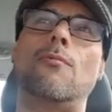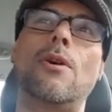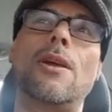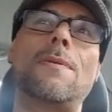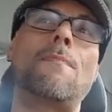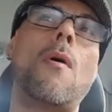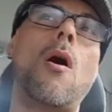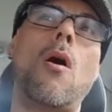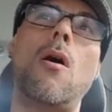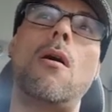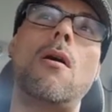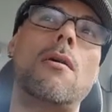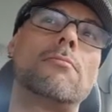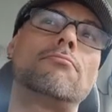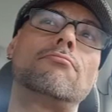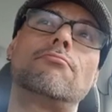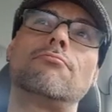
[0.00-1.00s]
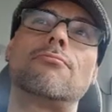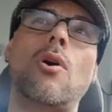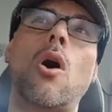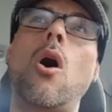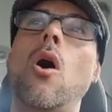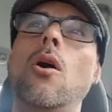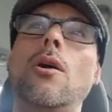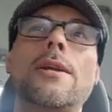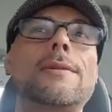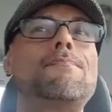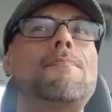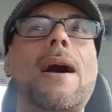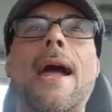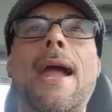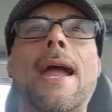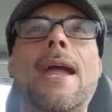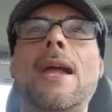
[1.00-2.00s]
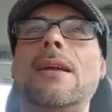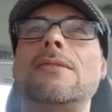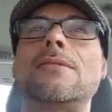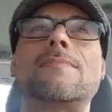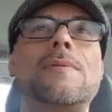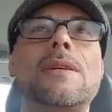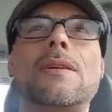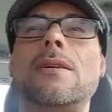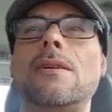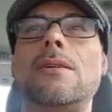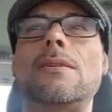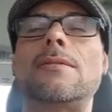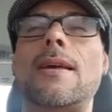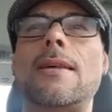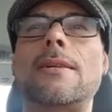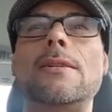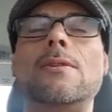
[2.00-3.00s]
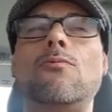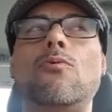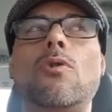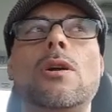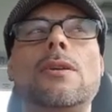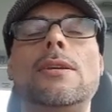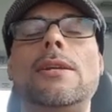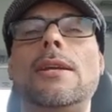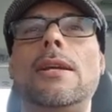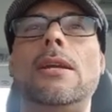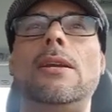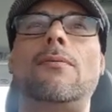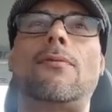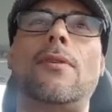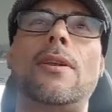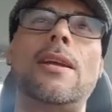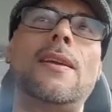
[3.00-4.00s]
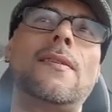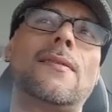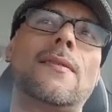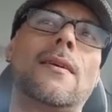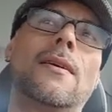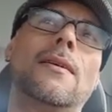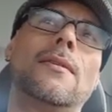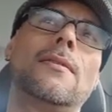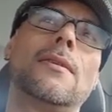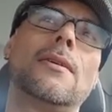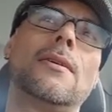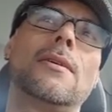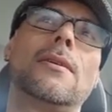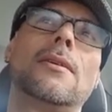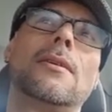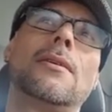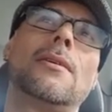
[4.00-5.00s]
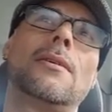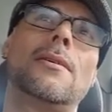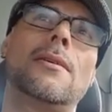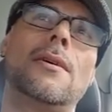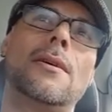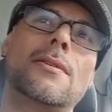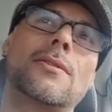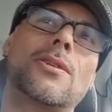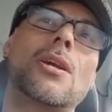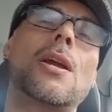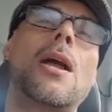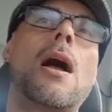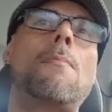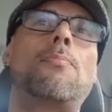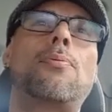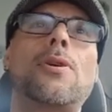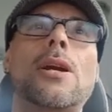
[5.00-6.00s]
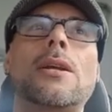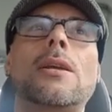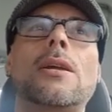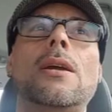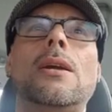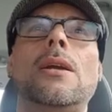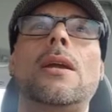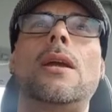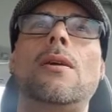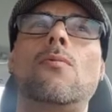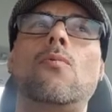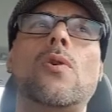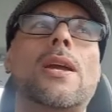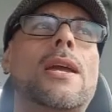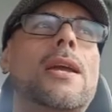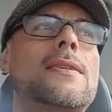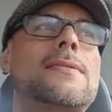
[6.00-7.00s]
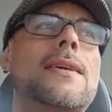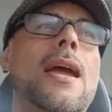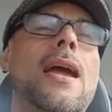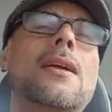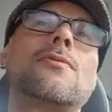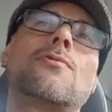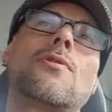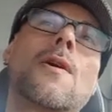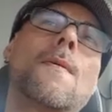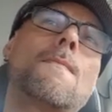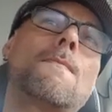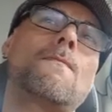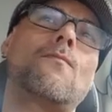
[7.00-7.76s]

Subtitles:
with my heart in my hands, because I didn't want to leave Lisa, she got pregnant again with Cassandra.